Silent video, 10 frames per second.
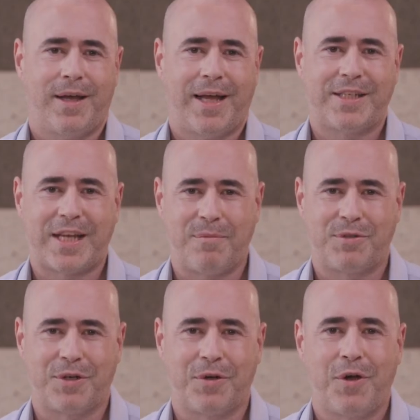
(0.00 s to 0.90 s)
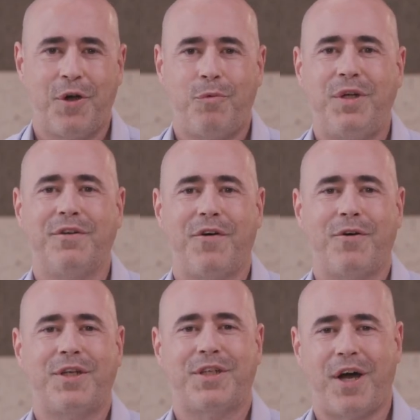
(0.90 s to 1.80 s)
At Samsung, we
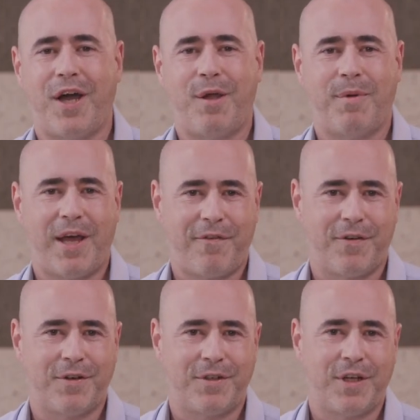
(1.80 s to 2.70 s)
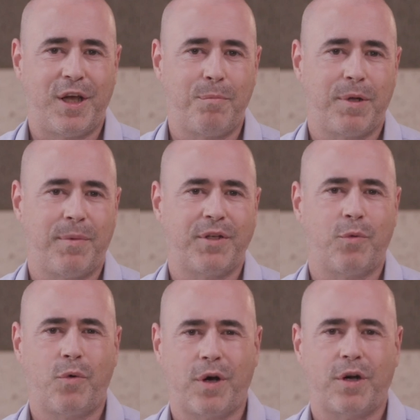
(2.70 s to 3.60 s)
devoted time and effort to implement a
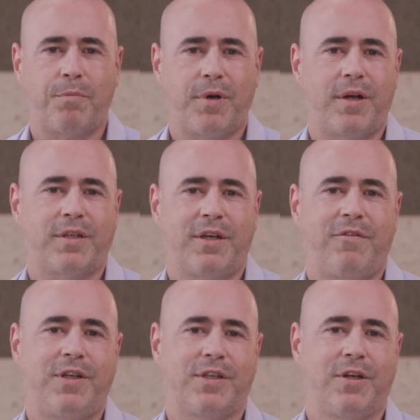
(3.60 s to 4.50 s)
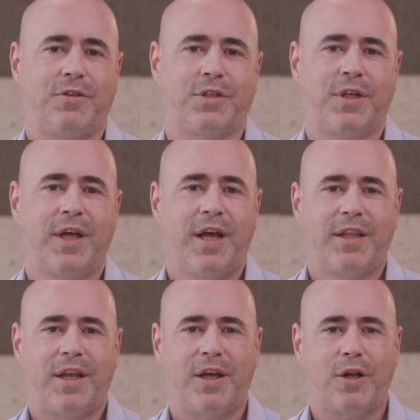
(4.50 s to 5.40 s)
worker productivity solution
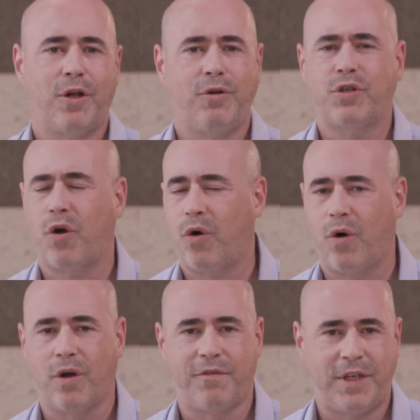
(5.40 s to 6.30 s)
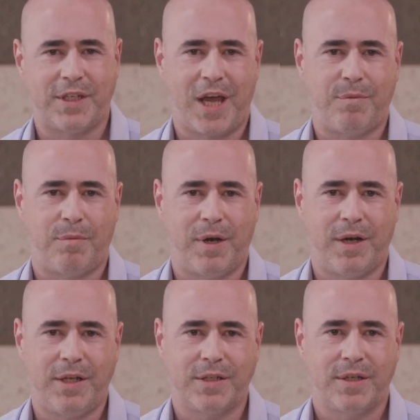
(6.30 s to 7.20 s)
that includes all of these
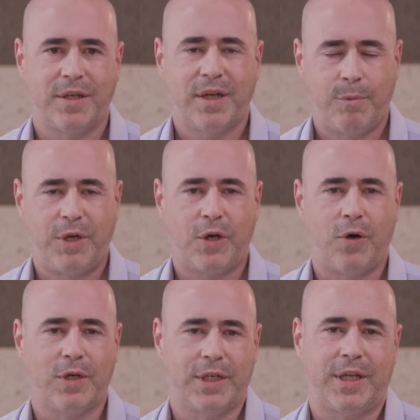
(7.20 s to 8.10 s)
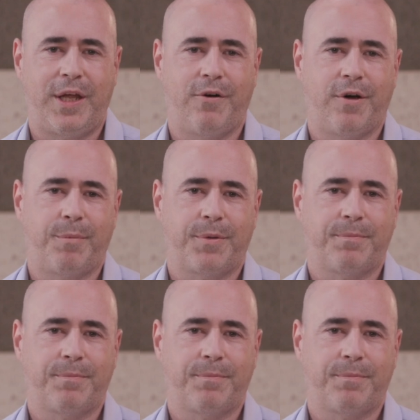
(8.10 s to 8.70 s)
capabilities, and we called it GearUp.